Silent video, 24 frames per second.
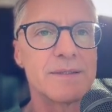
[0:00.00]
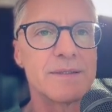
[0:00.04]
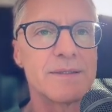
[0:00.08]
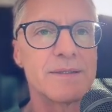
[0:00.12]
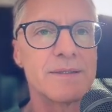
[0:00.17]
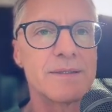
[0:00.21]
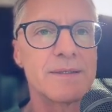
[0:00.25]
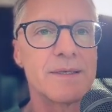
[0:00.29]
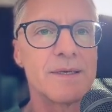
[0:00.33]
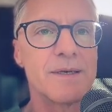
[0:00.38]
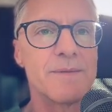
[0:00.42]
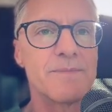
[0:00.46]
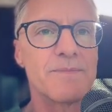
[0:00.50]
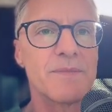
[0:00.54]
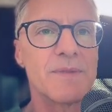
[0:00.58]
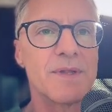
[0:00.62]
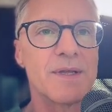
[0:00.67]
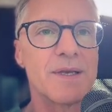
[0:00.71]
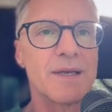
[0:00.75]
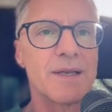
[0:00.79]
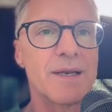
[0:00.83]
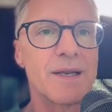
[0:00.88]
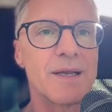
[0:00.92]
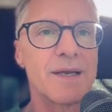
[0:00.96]

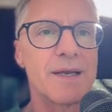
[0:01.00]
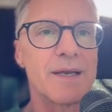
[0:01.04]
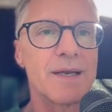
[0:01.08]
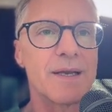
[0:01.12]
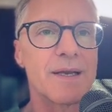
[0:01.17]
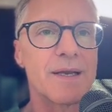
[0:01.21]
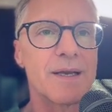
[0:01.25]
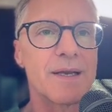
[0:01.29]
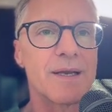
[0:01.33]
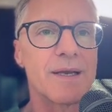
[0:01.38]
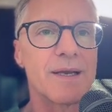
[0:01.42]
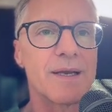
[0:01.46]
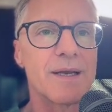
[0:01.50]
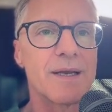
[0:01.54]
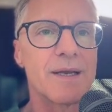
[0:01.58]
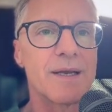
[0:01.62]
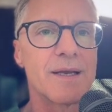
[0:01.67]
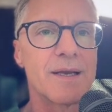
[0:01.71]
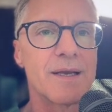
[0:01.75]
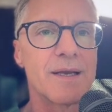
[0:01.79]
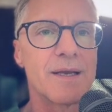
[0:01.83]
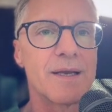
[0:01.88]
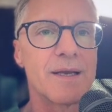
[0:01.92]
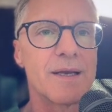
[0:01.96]
Something like
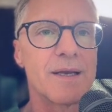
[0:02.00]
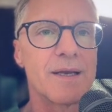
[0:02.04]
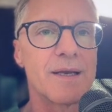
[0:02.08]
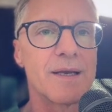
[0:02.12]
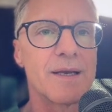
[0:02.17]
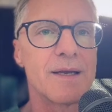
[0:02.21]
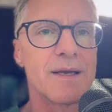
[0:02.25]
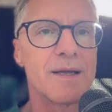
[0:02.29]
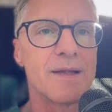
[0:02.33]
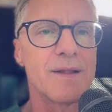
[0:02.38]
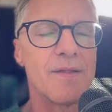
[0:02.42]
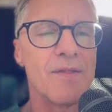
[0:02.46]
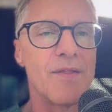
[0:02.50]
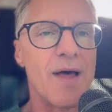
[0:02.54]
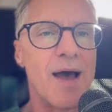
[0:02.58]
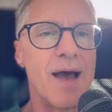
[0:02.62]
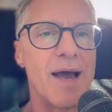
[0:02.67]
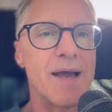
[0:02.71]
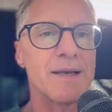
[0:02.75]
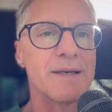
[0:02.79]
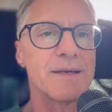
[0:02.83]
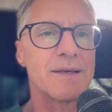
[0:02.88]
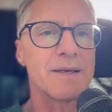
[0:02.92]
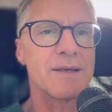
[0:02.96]

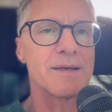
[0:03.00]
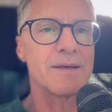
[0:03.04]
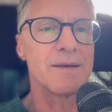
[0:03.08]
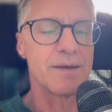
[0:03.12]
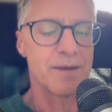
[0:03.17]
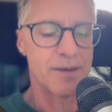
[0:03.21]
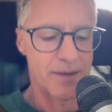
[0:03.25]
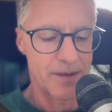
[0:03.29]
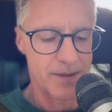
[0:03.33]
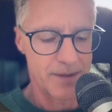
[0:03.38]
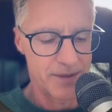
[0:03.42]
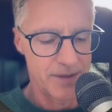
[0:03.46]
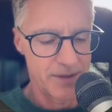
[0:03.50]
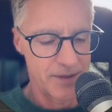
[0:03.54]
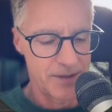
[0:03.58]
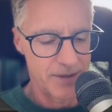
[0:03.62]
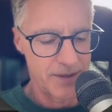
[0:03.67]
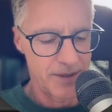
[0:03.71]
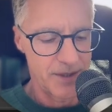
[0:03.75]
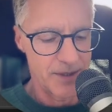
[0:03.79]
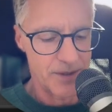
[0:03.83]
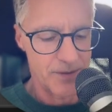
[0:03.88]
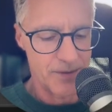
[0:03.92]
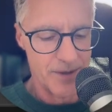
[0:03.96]
that.
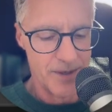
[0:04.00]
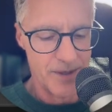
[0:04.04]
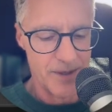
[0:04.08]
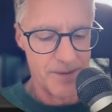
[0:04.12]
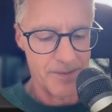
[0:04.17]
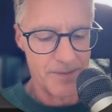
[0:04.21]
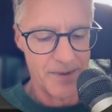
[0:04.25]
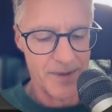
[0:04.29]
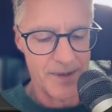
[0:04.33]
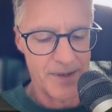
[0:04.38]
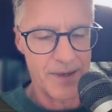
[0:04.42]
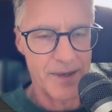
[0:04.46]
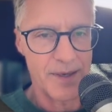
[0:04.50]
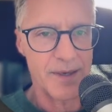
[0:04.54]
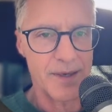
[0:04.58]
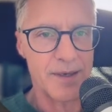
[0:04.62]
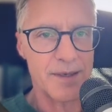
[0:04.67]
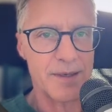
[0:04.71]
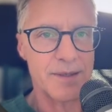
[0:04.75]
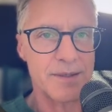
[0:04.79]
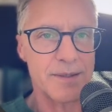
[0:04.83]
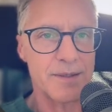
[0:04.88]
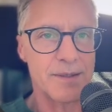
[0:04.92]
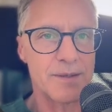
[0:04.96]
G to grab
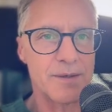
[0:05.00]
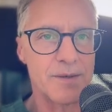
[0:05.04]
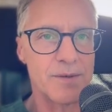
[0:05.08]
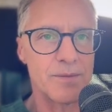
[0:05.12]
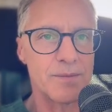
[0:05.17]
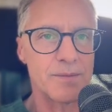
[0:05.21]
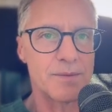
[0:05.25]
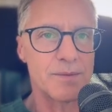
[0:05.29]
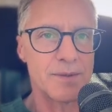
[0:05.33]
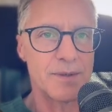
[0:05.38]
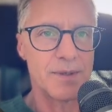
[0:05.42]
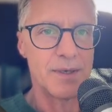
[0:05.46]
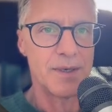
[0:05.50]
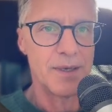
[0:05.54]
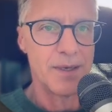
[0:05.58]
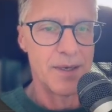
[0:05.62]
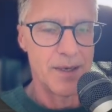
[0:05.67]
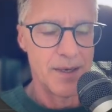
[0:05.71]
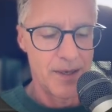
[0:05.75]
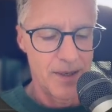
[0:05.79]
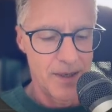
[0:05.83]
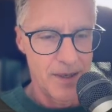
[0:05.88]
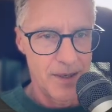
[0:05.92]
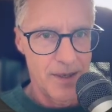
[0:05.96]
X. No.
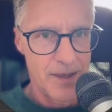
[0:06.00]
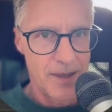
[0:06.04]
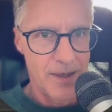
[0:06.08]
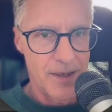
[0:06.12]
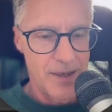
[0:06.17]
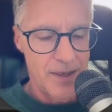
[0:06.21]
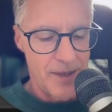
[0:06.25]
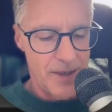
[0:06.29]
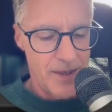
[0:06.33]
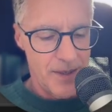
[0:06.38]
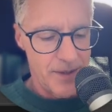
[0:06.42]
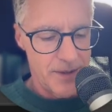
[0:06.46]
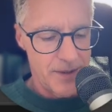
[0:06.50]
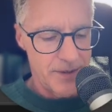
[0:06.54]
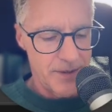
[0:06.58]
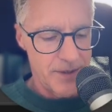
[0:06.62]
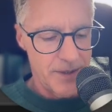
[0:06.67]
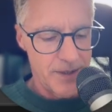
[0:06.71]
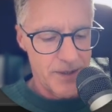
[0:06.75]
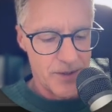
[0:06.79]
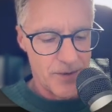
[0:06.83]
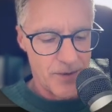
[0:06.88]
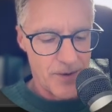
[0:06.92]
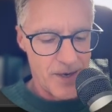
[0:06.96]
G
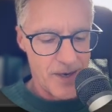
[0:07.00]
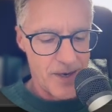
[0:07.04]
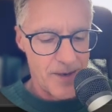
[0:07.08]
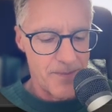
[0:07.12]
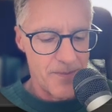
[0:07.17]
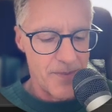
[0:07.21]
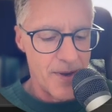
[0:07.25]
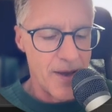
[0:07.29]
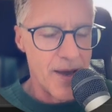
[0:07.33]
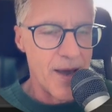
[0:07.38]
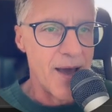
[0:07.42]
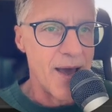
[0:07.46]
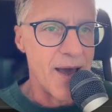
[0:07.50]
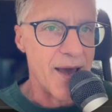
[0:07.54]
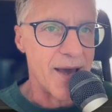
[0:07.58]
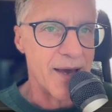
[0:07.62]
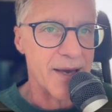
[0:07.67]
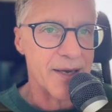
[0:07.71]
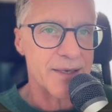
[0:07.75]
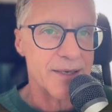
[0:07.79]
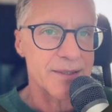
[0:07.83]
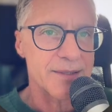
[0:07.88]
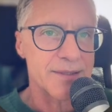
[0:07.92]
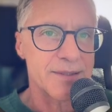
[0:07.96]
to grab
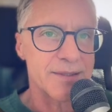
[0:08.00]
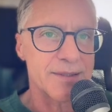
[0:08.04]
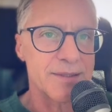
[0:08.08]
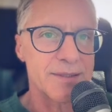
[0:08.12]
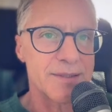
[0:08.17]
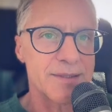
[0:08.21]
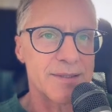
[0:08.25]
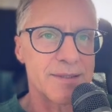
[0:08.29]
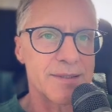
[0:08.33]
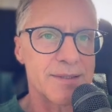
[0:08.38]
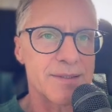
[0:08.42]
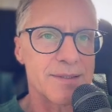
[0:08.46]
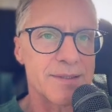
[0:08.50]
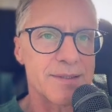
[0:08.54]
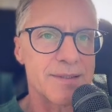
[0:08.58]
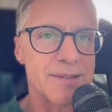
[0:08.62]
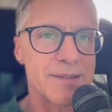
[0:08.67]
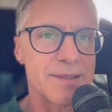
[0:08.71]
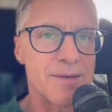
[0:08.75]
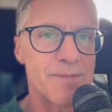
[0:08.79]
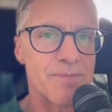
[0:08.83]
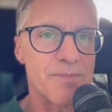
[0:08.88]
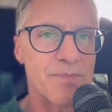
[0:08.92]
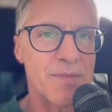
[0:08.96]
X.
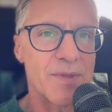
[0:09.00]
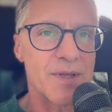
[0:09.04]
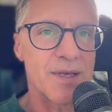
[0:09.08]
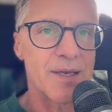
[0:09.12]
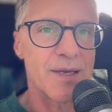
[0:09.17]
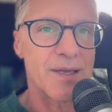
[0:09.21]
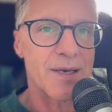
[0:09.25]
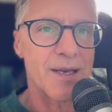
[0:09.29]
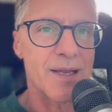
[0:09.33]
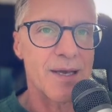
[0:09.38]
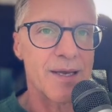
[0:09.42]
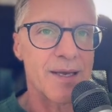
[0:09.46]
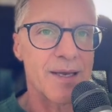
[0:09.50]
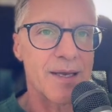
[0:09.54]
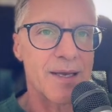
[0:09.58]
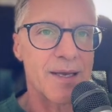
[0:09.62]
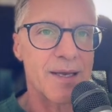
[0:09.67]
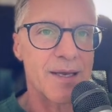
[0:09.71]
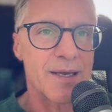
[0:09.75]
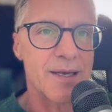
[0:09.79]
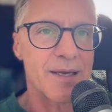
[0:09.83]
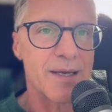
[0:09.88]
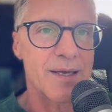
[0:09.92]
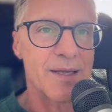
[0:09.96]
Something like
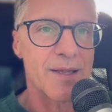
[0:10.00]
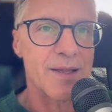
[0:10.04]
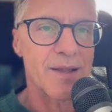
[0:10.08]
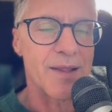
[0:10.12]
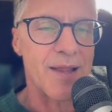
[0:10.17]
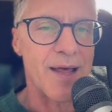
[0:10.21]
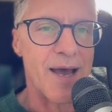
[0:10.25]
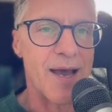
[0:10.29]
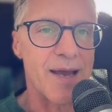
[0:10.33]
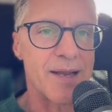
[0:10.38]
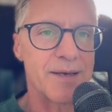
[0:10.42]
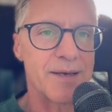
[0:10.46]
that.